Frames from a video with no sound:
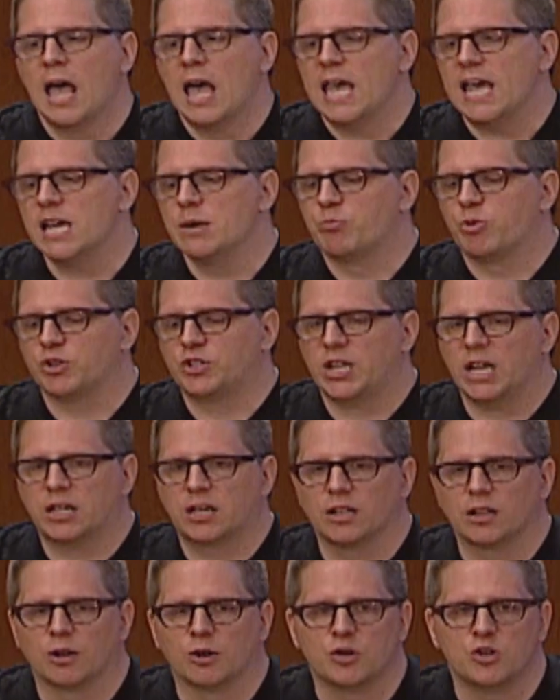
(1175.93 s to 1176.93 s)
In
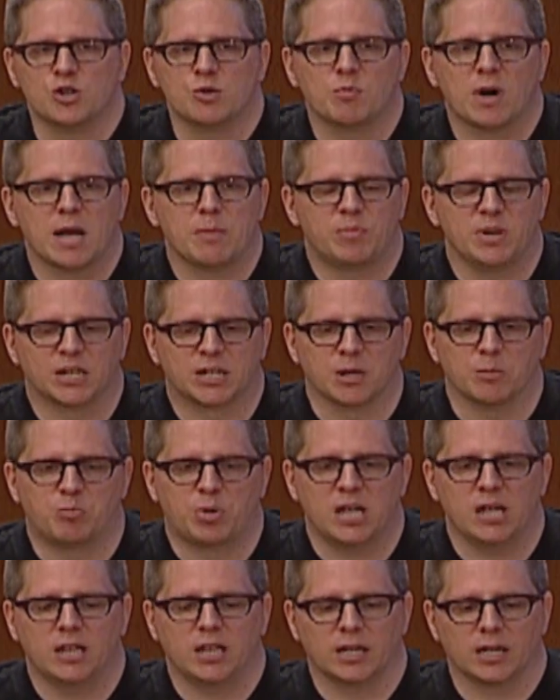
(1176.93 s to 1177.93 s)
particular, you might be
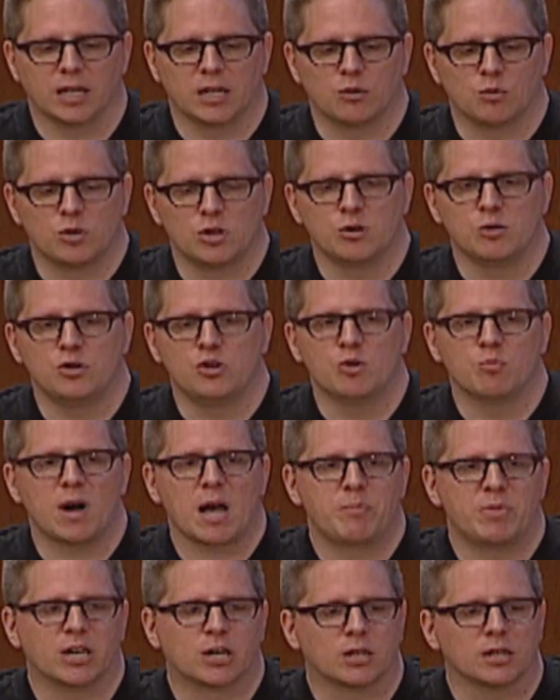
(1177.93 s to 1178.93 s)
competing and you
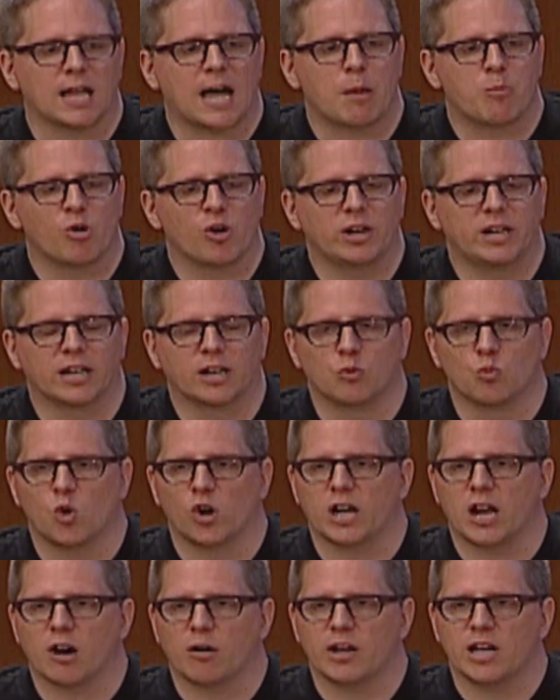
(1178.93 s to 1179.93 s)
might be collaborating in
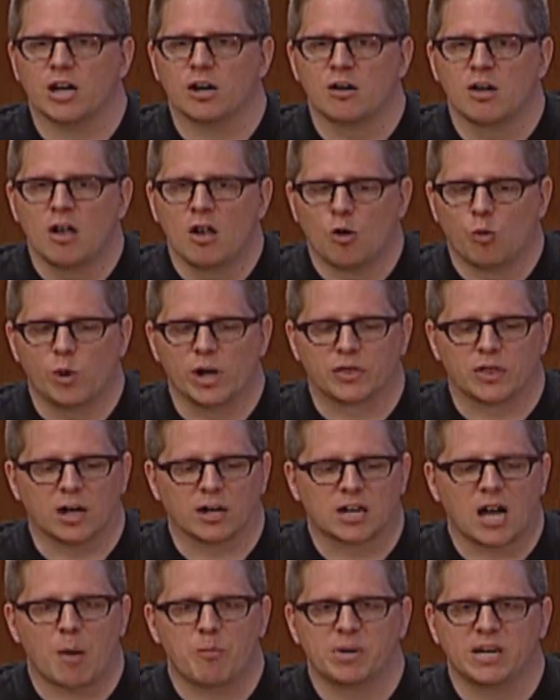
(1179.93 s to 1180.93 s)
one area with a
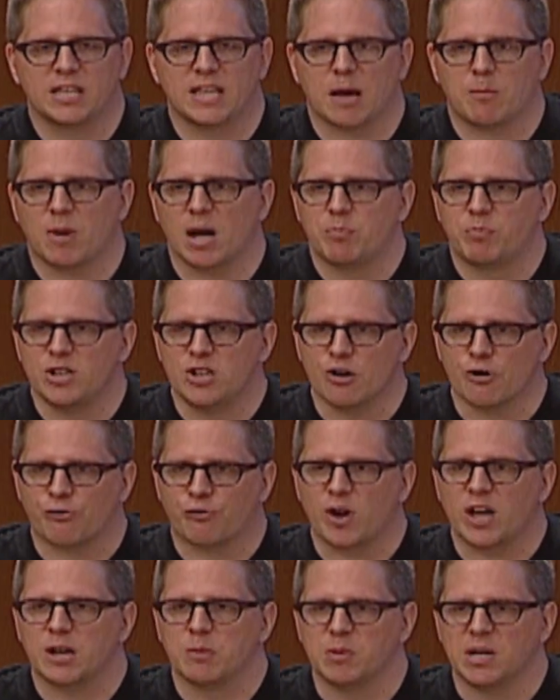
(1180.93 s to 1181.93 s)
company that might be your
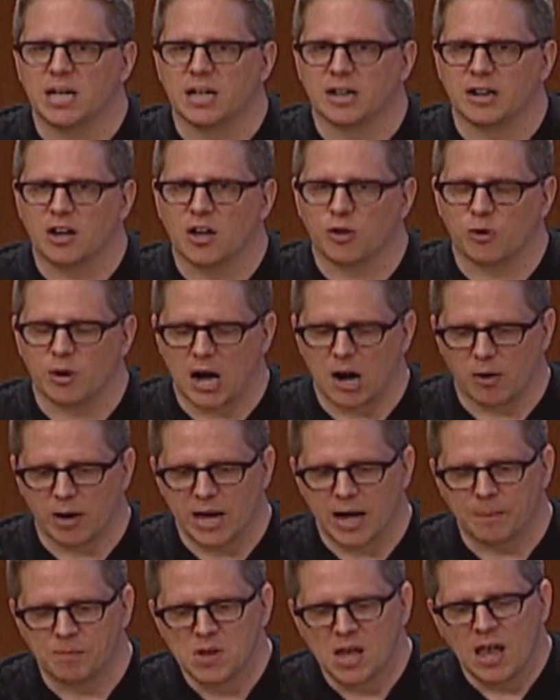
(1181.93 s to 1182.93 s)
frenemy in another
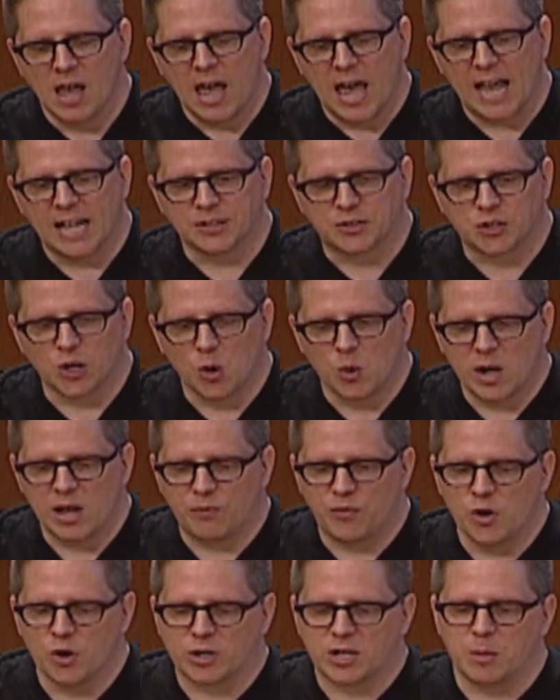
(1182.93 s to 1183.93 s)
area. And so
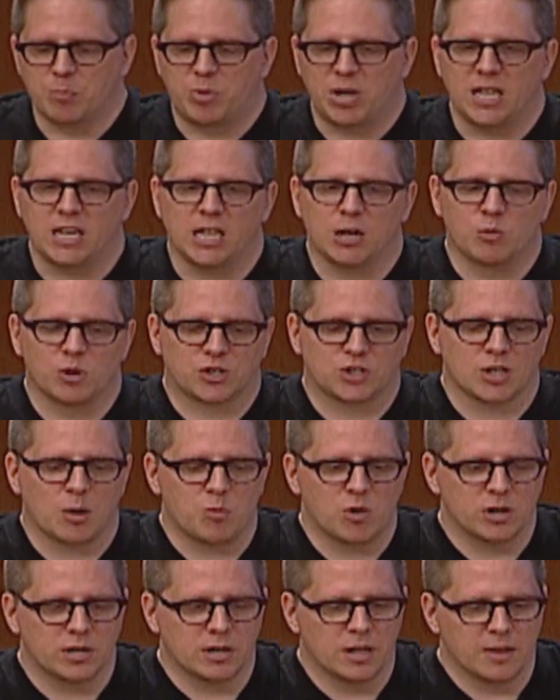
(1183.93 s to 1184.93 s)
if you're competing with
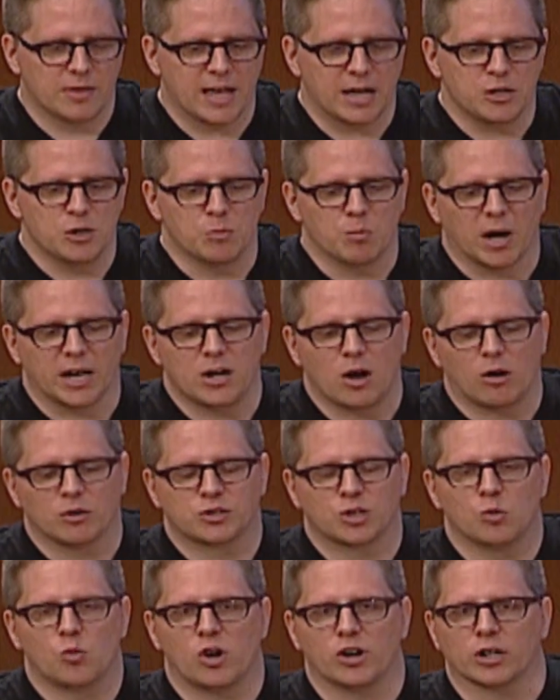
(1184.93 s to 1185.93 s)
someone that you might
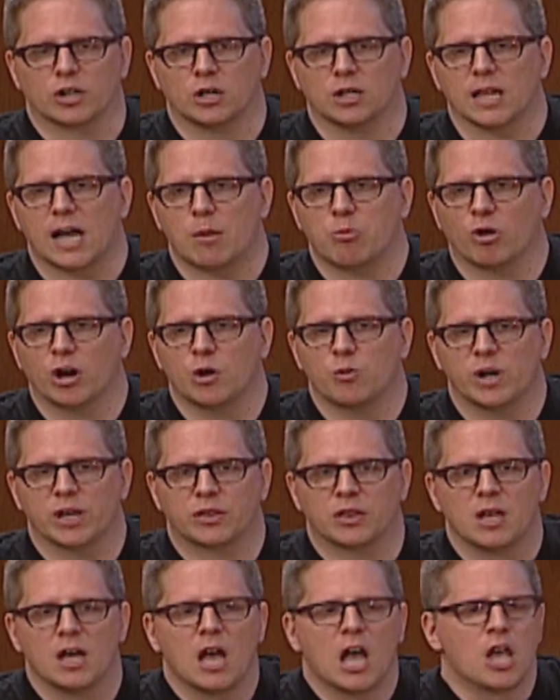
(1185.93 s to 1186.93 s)
also want to collaborate
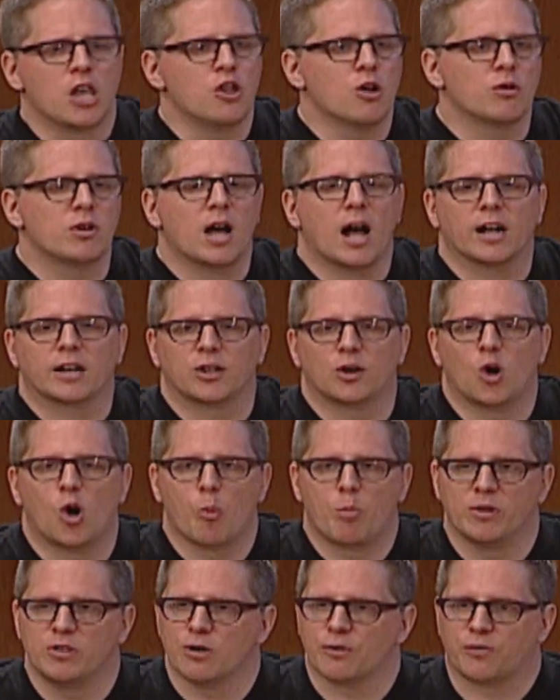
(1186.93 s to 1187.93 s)
with, you're not going to
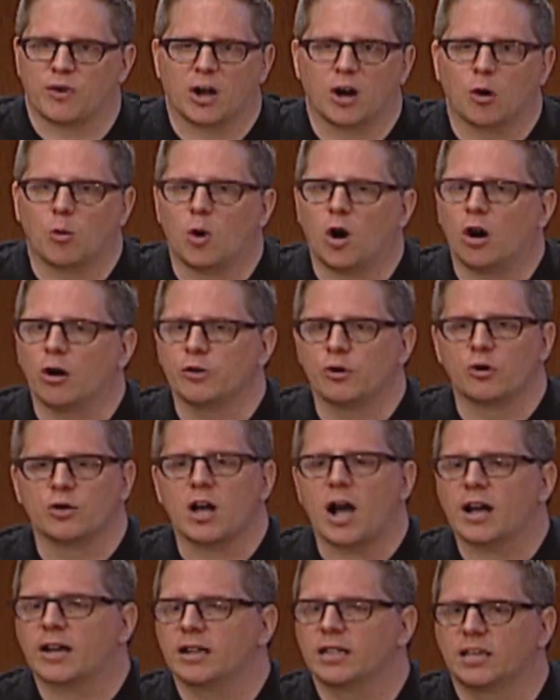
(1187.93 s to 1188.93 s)
open your firewall. You're
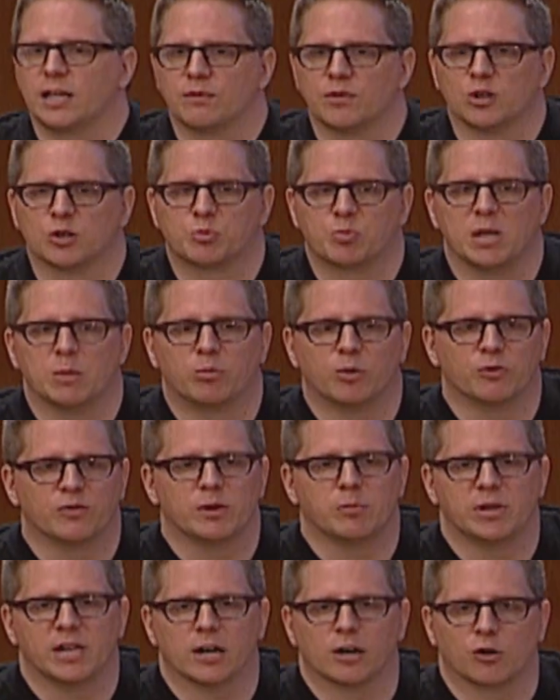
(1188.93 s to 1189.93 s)
not going to give those people
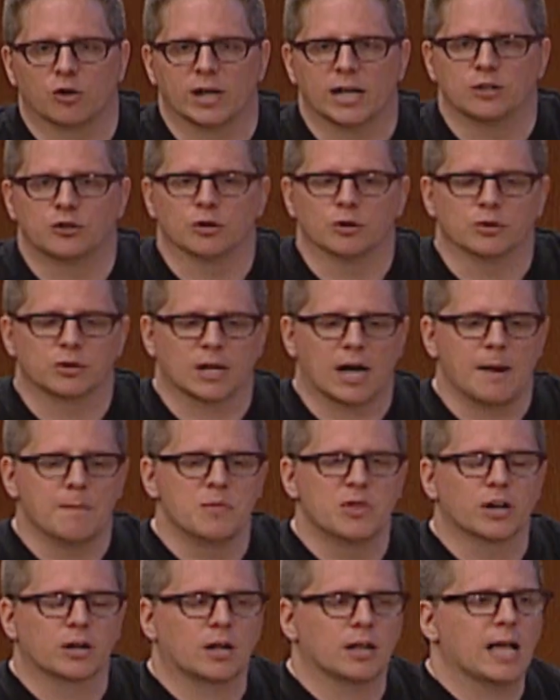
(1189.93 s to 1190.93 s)
VPN credentials.
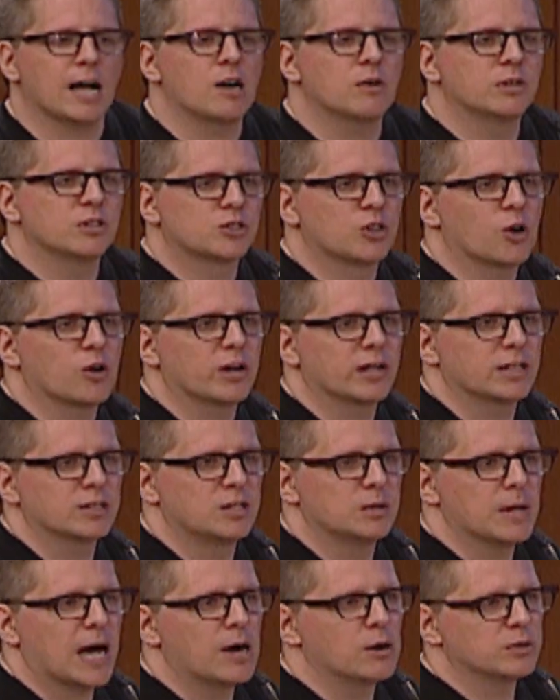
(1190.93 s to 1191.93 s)
The cloud is turning
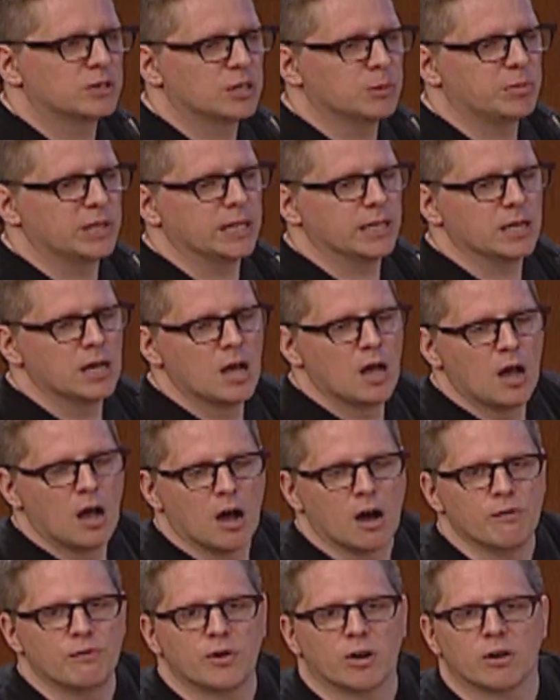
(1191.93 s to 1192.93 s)
out to be
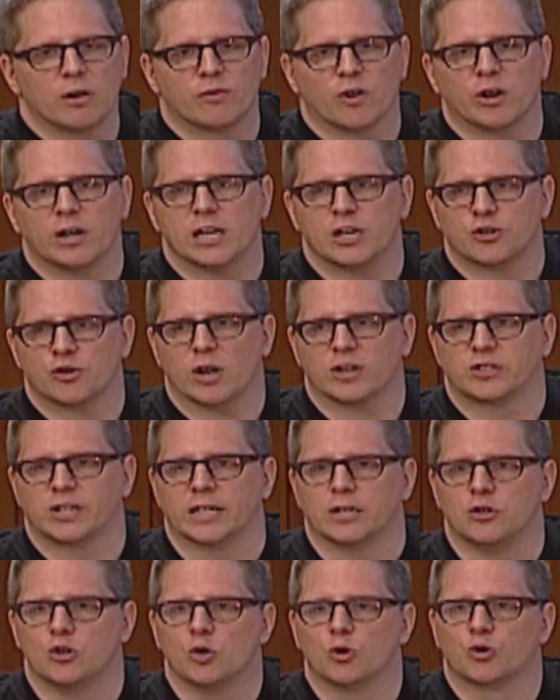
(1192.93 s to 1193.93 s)
a very, very
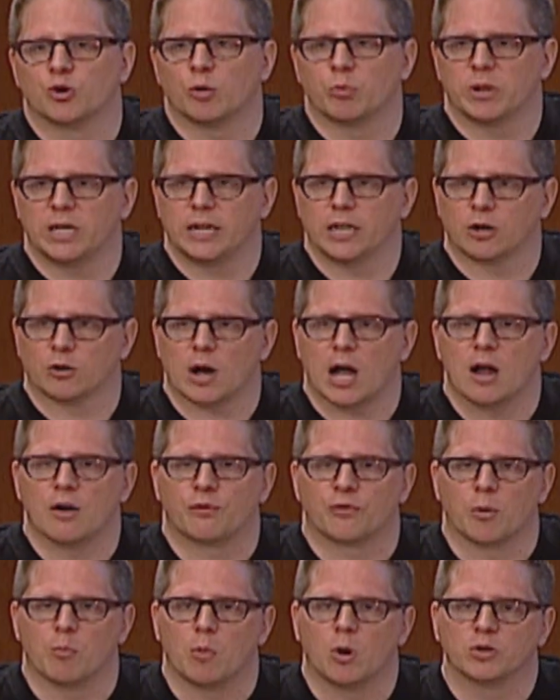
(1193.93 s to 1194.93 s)
interesting neutral meeting ground
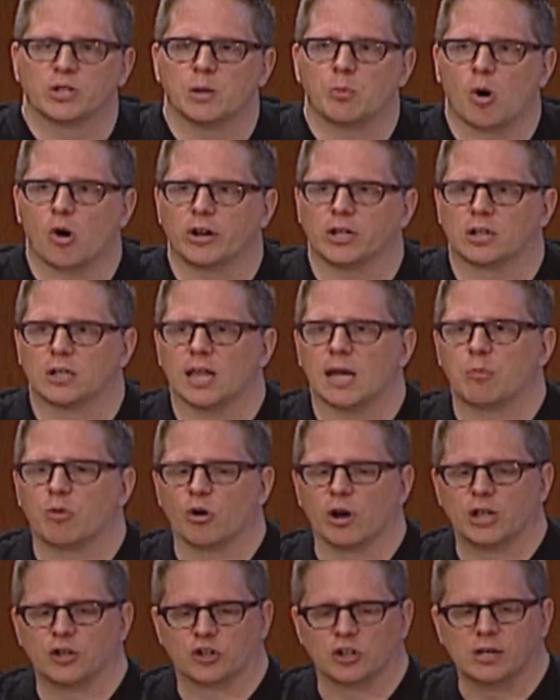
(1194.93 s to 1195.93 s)
for multi-party
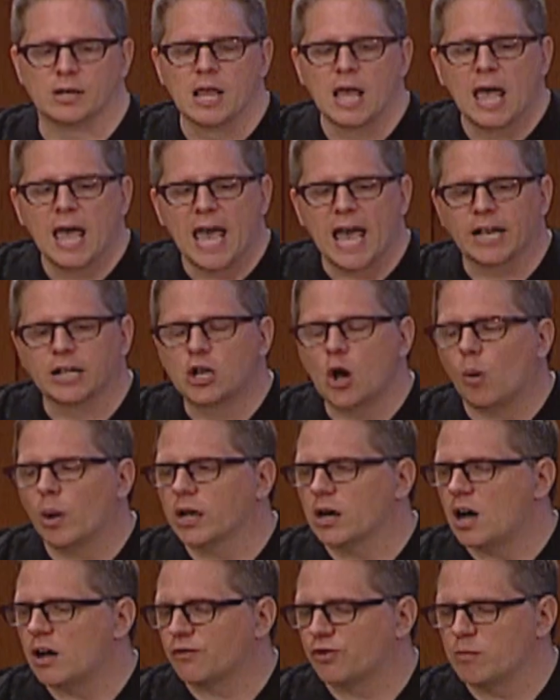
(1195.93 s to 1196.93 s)
collaboration. And
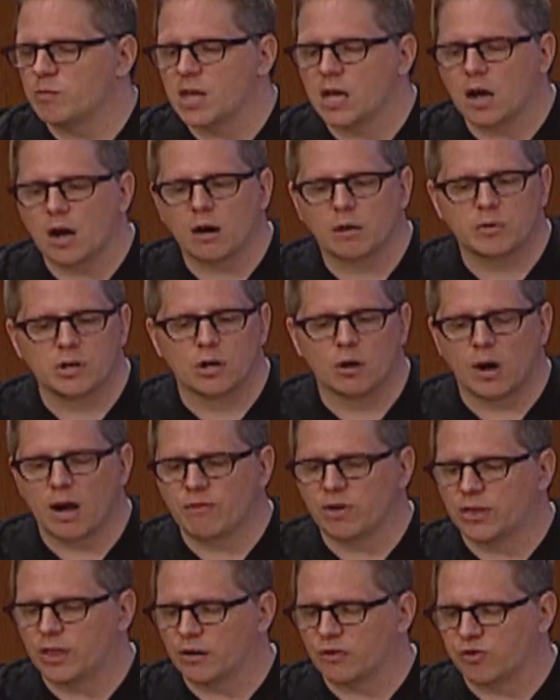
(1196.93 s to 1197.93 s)
going on from there,
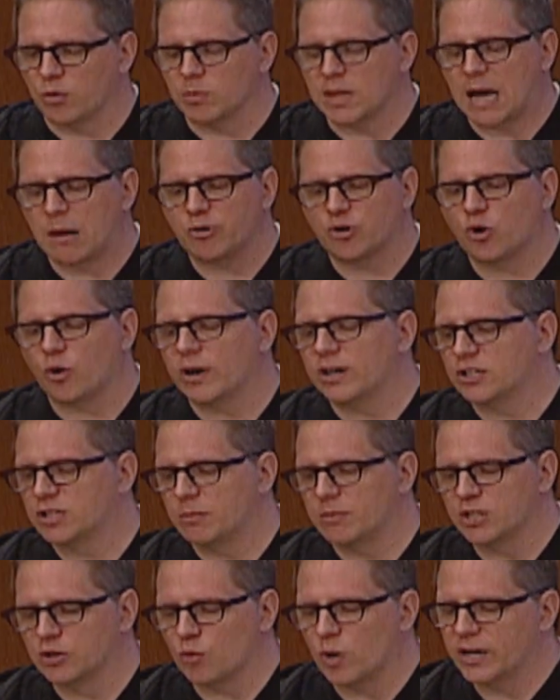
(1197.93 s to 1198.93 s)
everything from laboratory
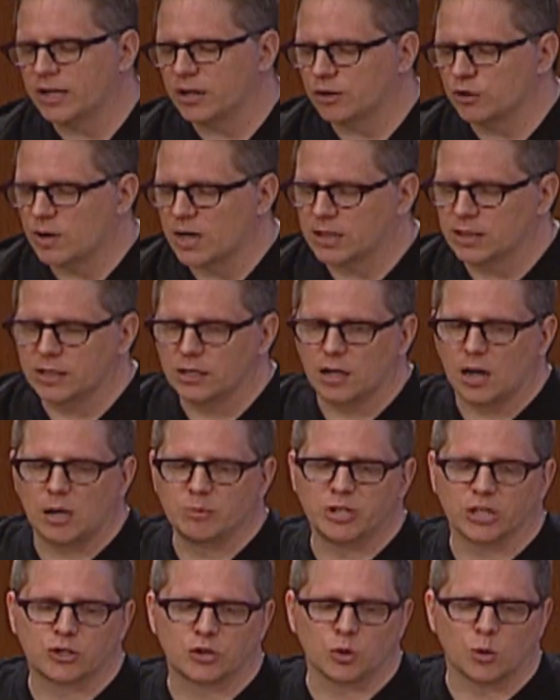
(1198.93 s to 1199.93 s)
instruments writing directly to
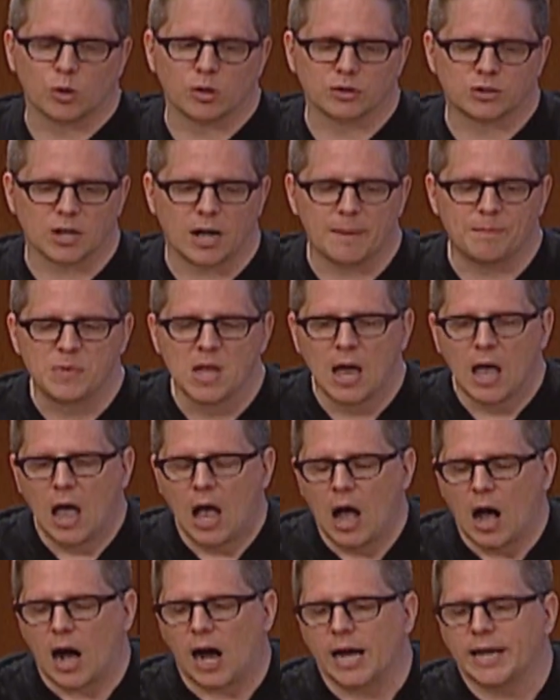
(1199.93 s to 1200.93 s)
object stores.
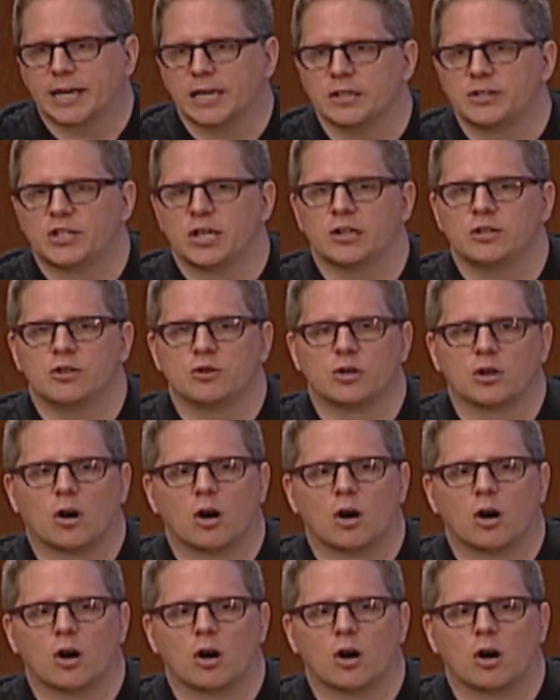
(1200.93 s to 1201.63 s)
I continue to